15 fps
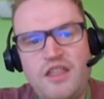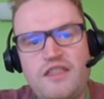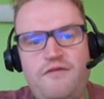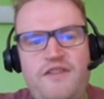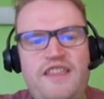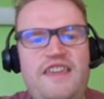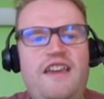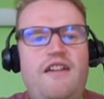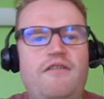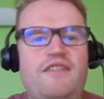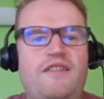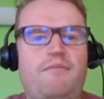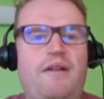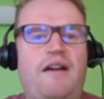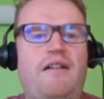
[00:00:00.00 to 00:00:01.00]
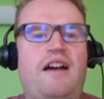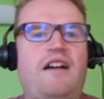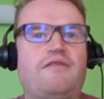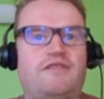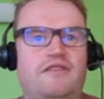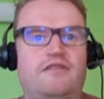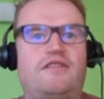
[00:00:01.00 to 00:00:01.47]
The video is about
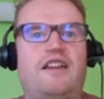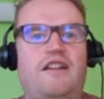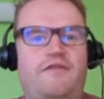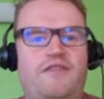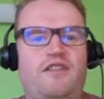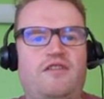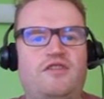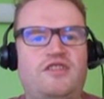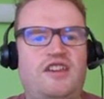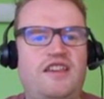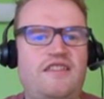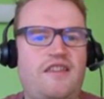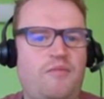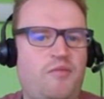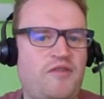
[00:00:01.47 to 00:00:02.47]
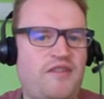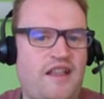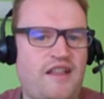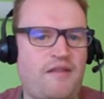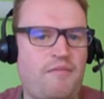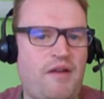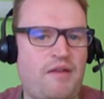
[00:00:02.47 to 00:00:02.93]
how to look after your jeans. It's
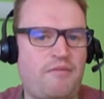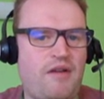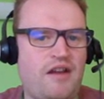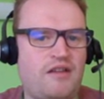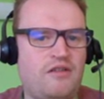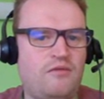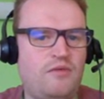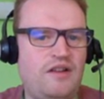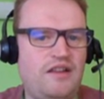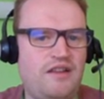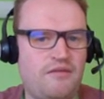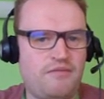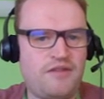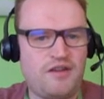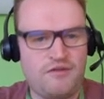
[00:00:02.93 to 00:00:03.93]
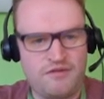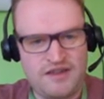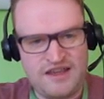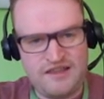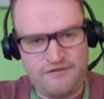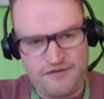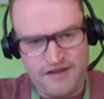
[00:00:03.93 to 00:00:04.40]
presented by Michael Williams. Who's
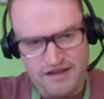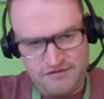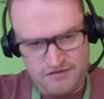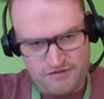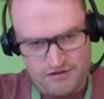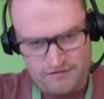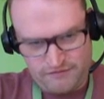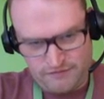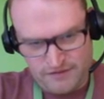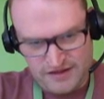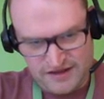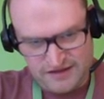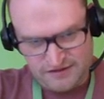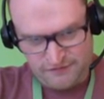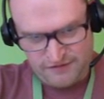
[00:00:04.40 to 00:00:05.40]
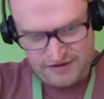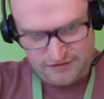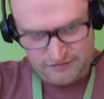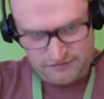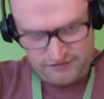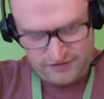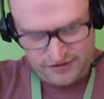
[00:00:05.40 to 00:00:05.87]
he the founder of? Well, he's the
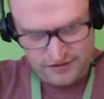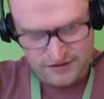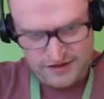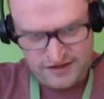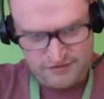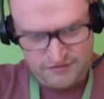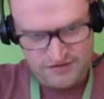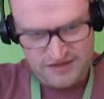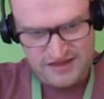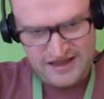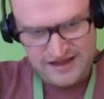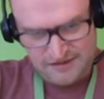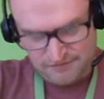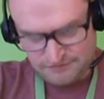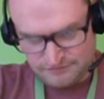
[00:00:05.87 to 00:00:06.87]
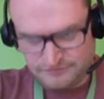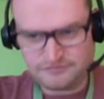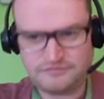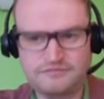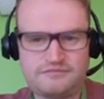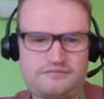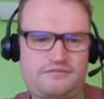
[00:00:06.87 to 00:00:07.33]
founder of Continuous Lean.
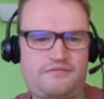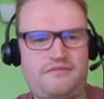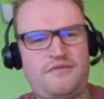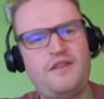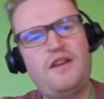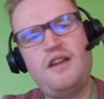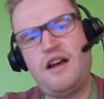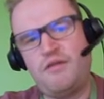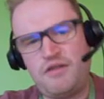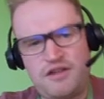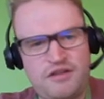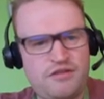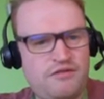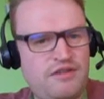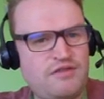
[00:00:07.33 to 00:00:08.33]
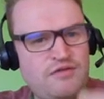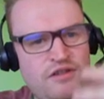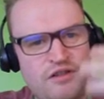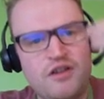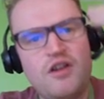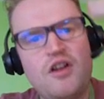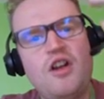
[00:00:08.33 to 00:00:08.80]
I won't go through each
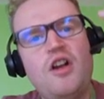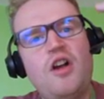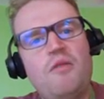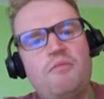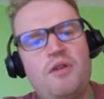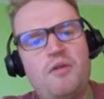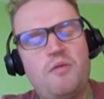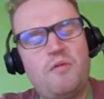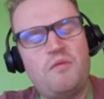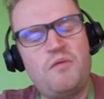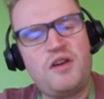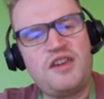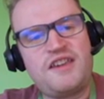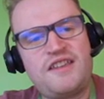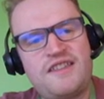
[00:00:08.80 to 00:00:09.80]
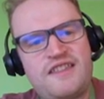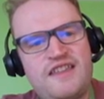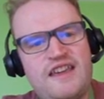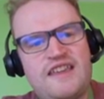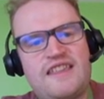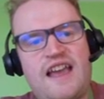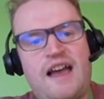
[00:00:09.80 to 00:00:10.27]
one, but what you can
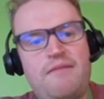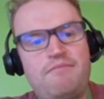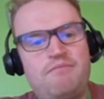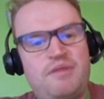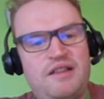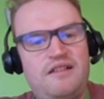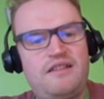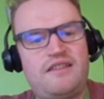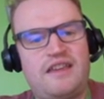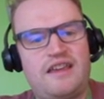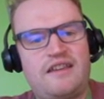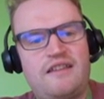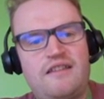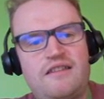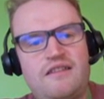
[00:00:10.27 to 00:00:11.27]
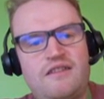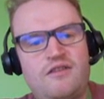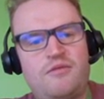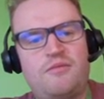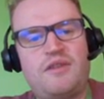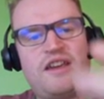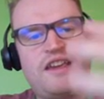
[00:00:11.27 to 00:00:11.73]
see is I'm building
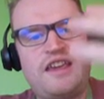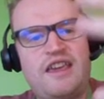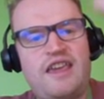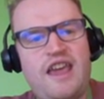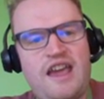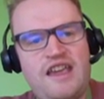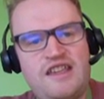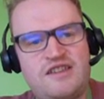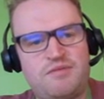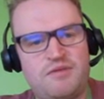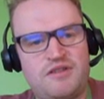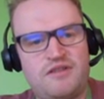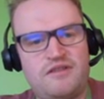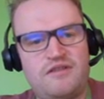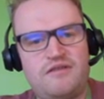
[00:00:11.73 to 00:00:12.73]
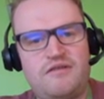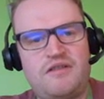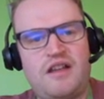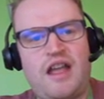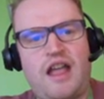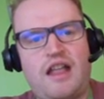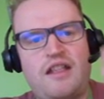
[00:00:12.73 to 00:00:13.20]
some engagement
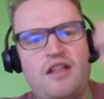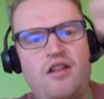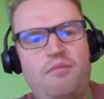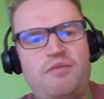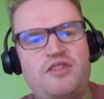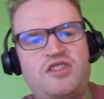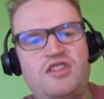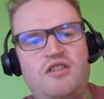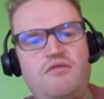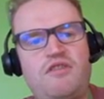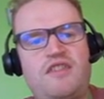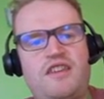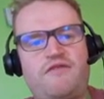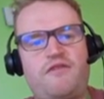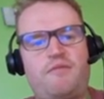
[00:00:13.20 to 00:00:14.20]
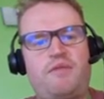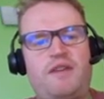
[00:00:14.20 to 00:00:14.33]
and an opportunity for